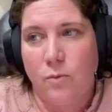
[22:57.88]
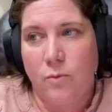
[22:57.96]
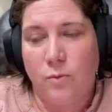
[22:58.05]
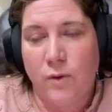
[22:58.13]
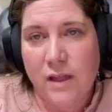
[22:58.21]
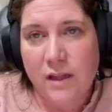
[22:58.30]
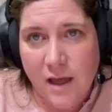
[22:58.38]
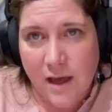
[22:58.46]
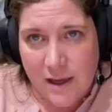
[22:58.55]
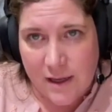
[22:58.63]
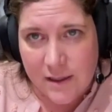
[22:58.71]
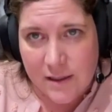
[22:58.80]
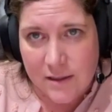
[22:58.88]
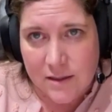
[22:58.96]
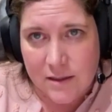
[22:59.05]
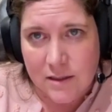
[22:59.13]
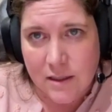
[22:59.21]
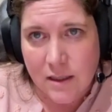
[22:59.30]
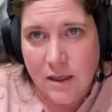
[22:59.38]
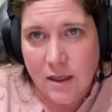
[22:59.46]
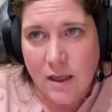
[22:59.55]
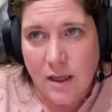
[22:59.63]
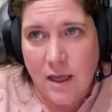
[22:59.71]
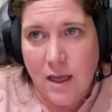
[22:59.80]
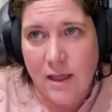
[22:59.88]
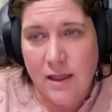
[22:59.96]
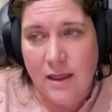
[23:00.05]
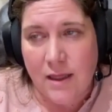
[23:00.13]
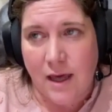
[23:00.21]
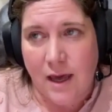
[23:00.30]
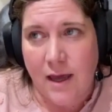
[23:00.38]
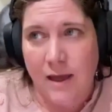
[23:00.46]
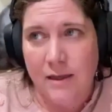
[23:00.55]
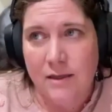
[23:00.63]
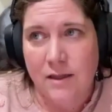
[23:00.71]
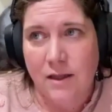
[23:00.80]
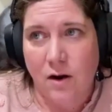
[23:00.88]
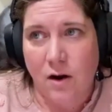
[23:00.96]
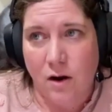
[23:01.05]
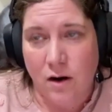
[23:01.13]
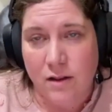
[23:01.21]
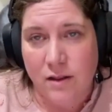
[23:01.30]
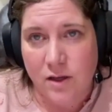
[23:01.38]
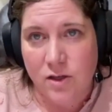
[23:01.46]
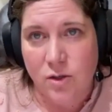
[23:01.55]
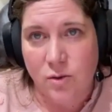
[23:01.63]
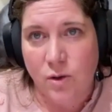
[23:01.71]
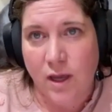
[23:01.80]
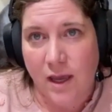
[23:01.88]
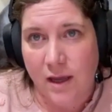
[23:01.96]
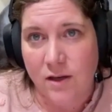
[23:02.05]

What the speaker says: Realize that there are things you can